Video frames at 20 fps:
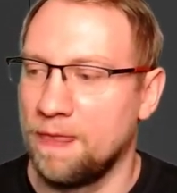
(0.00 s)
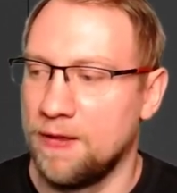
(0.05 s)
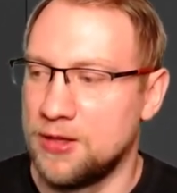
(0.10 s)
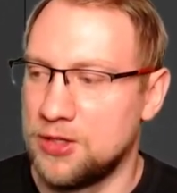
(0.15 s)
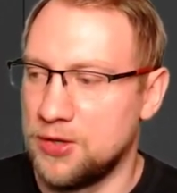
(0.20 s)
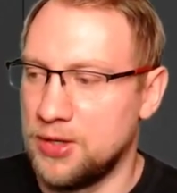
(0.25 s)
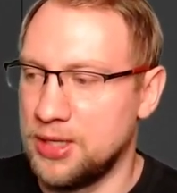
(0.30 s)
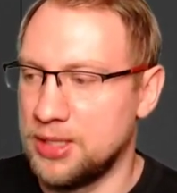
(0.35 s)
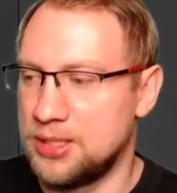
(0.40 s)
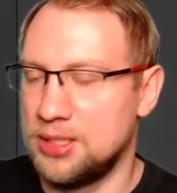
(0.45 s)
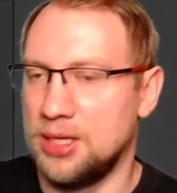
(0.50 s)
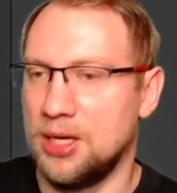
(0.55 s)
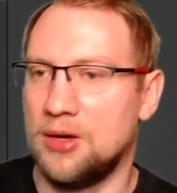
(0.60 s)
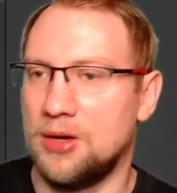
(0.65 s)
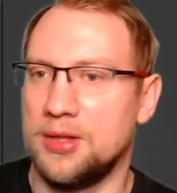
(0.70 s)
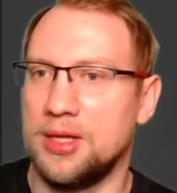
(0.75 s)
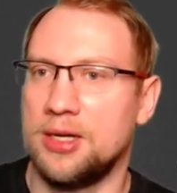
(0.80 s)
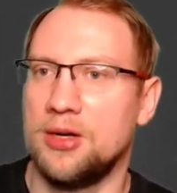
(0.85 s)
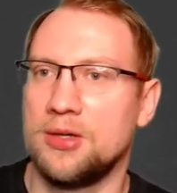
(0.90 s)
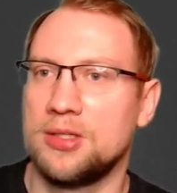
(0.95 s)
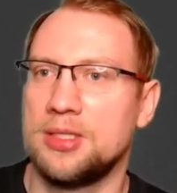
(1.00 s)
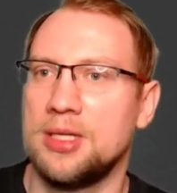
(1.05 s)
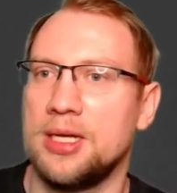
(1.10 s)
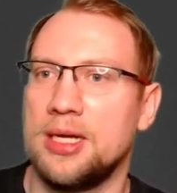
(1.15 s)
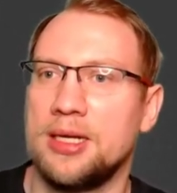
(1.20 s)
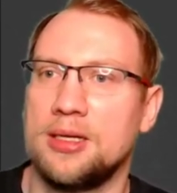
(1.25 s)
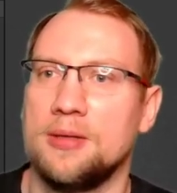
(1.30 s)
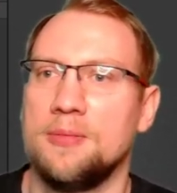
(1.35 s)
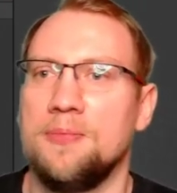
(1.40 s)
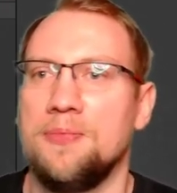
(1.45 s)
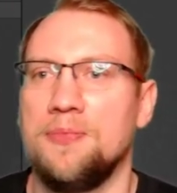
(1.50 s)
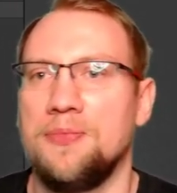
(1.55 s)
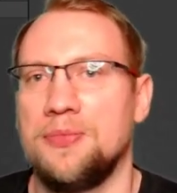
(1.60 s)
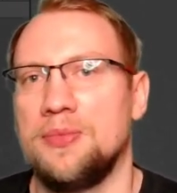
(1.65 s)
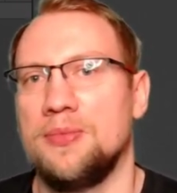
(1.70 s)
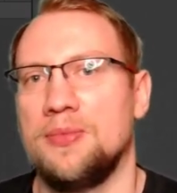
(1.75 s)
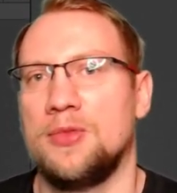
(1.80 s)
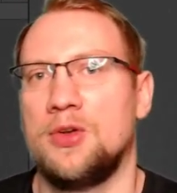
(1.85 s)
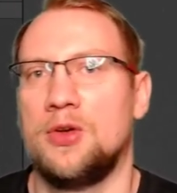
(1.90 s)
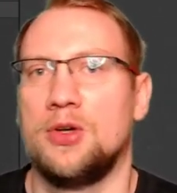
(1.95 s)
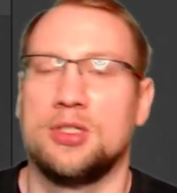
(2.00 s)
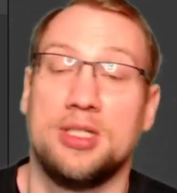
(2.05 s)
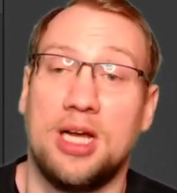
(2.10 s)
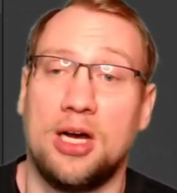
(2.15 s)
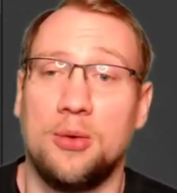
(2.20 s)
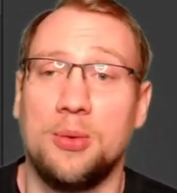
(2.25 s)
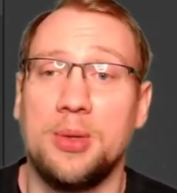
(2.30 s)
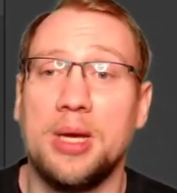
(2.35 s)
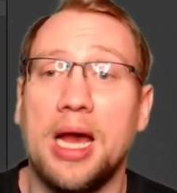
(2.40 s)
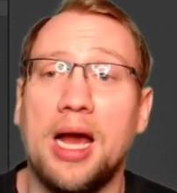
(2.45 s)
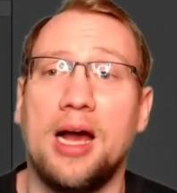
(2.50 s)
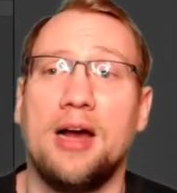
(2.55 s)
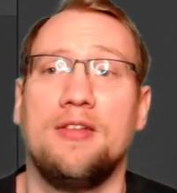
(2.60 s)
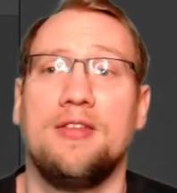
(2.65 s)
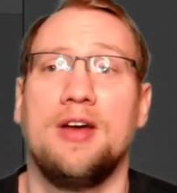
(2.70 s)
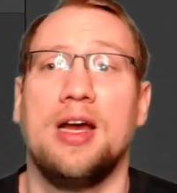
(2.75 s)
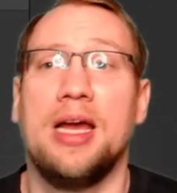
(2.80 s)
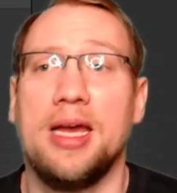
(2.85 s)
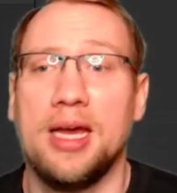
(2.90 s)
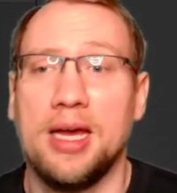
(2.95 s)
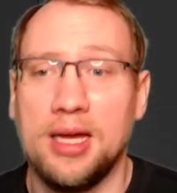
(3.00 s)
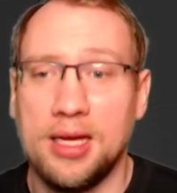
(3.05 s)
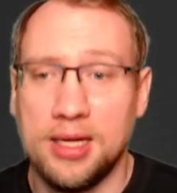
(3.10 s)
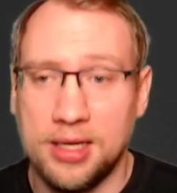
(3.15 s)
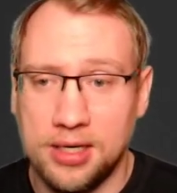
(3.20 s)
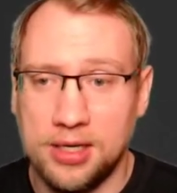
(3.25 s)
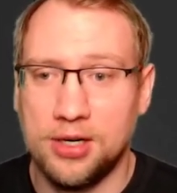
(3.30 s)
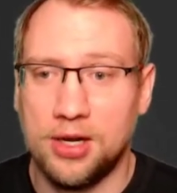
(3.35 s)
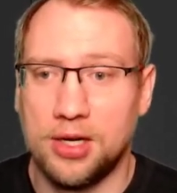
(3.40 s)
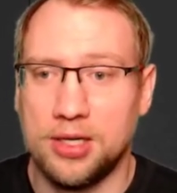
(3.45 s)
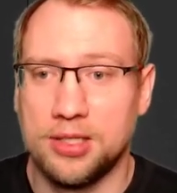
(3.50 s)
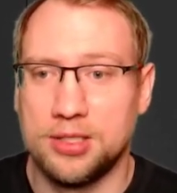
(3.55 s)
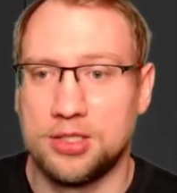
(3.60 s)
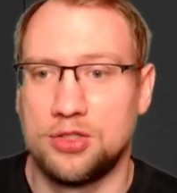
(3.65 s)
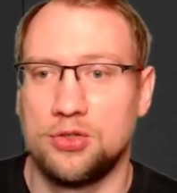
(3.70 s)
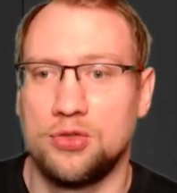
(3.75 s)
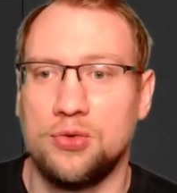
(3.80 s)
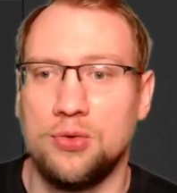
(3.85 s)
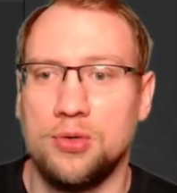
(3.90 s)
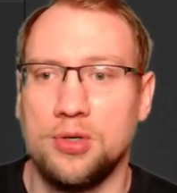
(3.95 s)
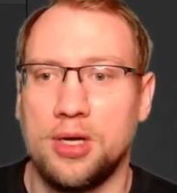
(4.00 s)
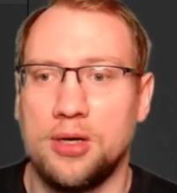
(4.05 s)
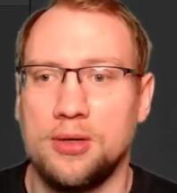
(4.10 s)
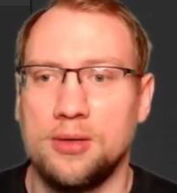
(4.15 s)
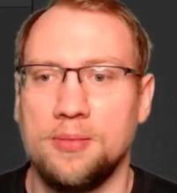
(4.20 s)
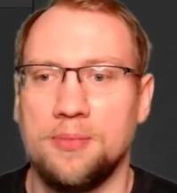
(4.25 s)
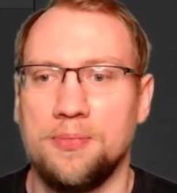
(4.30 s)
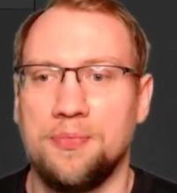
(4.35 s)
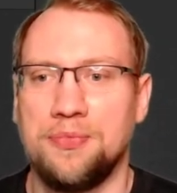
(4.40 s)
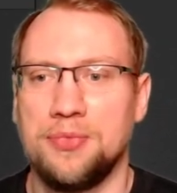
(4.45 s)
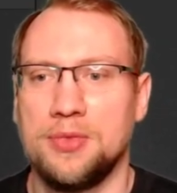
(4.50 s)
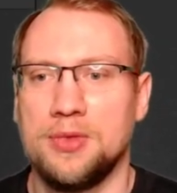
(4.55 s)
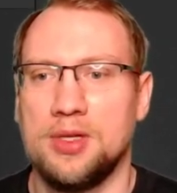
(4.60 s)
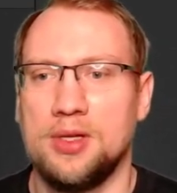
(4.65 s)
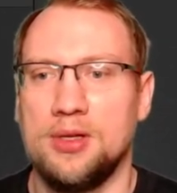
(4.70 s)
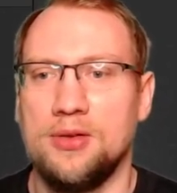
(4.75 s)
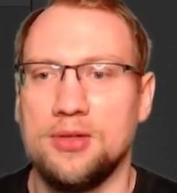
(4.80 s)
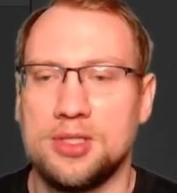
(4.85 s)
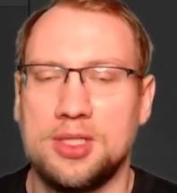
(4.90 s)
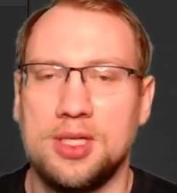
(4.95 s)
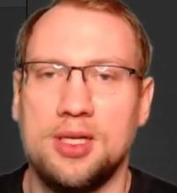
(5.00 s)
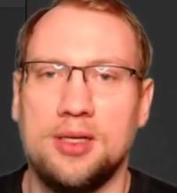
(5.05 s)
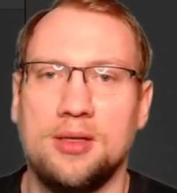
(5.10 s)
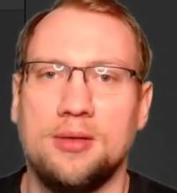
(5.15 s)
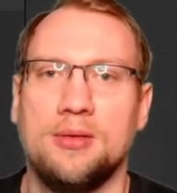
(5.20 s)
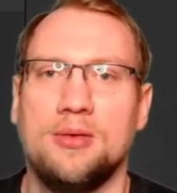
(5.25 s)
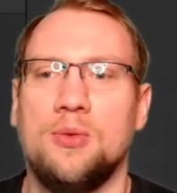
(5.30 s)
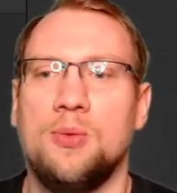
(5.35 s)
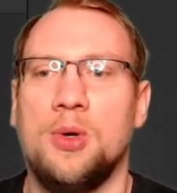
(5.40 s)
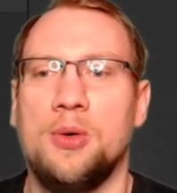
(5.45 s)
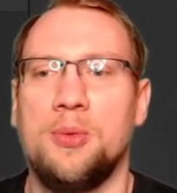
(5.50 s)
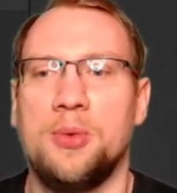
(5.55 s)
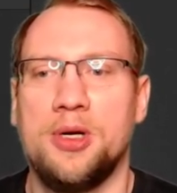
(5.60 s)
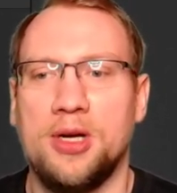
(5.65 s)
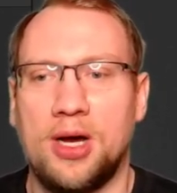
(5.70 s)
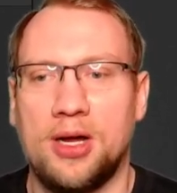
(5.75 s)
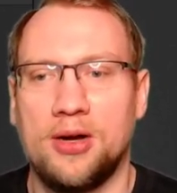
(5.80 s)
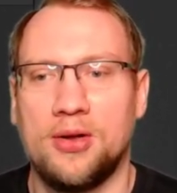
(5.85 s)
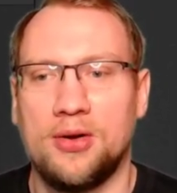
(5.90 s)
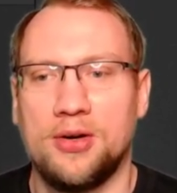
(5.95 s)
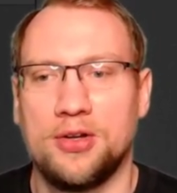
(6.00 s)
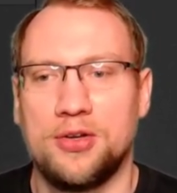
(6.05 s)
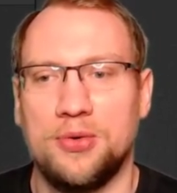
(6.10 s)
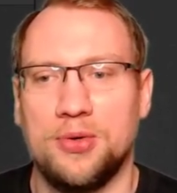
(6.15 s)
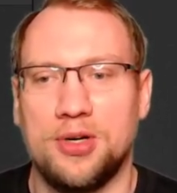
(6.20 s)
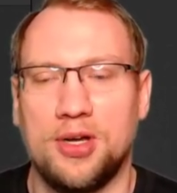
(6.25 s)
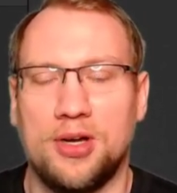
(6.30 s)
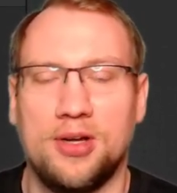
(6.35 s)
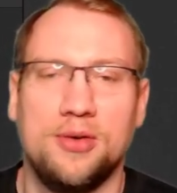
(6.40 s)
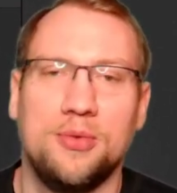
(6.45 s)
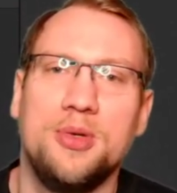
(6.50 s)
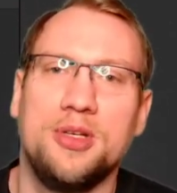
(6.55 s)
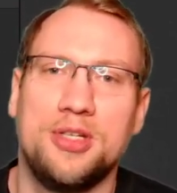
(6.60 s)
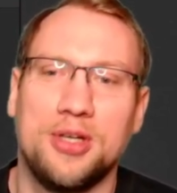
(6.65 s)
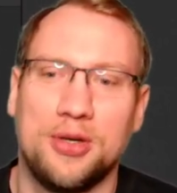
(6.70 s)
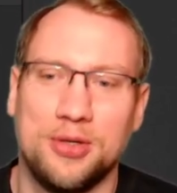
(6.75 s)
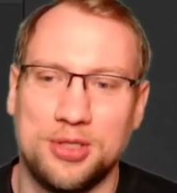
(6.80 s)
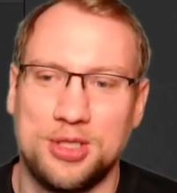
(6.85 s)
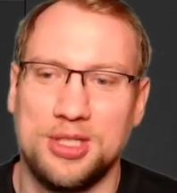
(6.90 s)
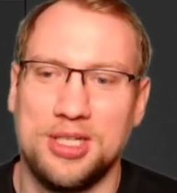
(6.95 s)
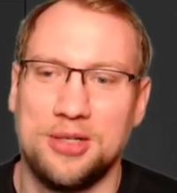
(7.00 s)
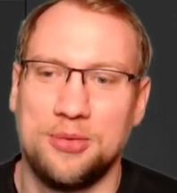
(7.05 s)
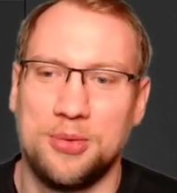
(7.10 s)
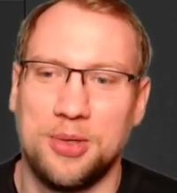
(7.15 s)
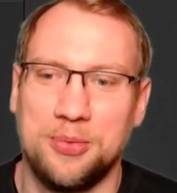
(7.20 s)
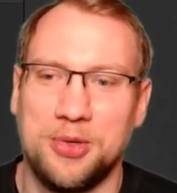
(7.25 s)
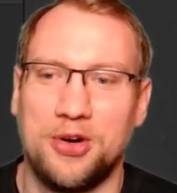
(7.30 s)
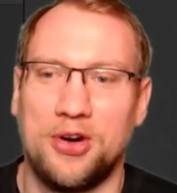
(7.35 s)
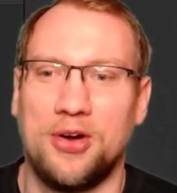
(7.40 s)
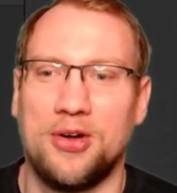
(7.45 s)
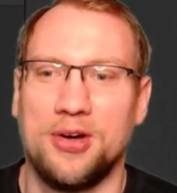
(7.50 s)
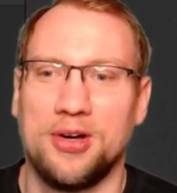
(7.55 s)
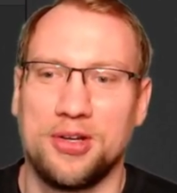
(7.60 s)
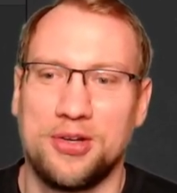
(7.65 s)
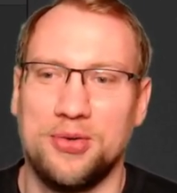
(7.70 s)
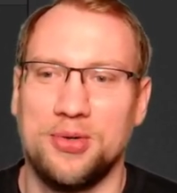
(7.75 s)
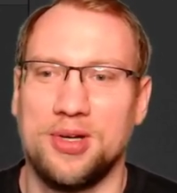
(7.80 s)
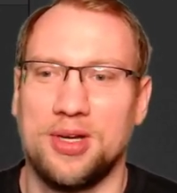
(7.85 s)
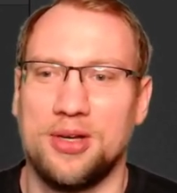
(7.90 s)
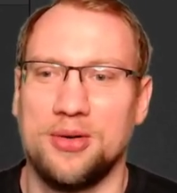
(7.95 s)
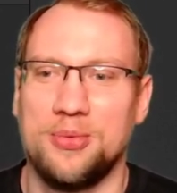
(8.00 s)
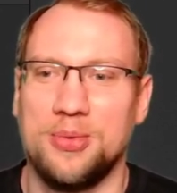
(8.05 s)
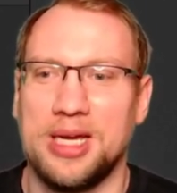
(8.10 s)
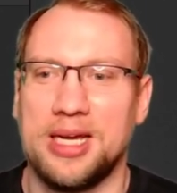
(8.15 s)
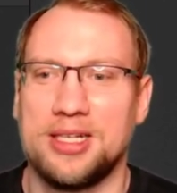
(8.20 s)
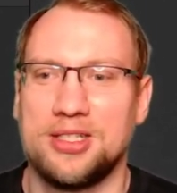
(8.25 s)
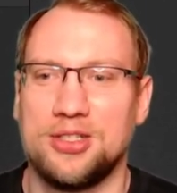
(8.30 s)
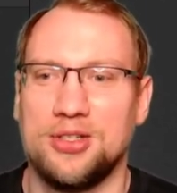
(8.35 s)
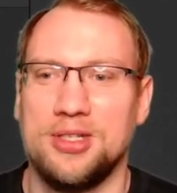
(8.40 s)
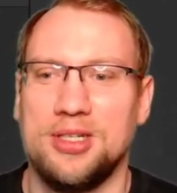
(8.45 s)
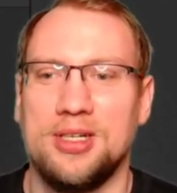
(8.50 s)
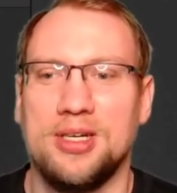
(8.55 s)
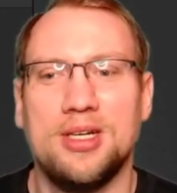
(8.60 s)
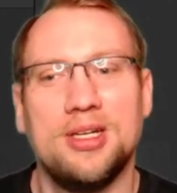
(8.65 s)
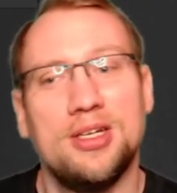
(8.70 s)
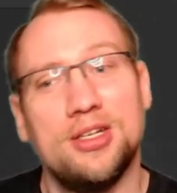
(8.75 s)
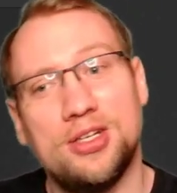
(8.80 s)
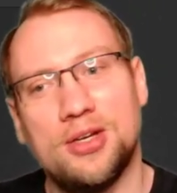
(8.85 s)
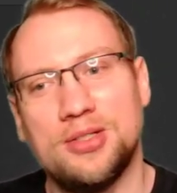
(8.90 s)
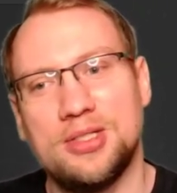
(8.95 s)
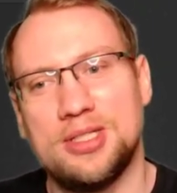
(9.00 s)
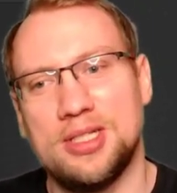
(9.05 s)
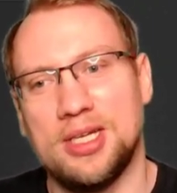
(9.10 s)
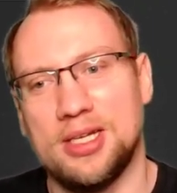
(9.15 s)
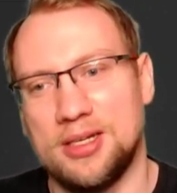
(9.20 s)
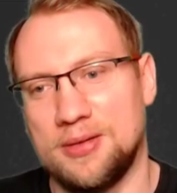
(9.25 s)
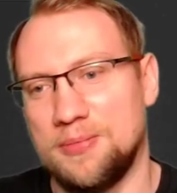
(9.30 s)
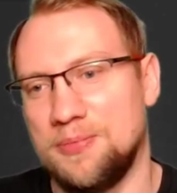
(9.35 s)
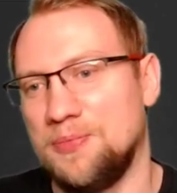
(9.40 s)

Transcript: So let's see how that looks like, because now we have a nice cooldown. You see, when we're not on a cooldown, we don't see it. When we're on a cooldown, we actually don't see it.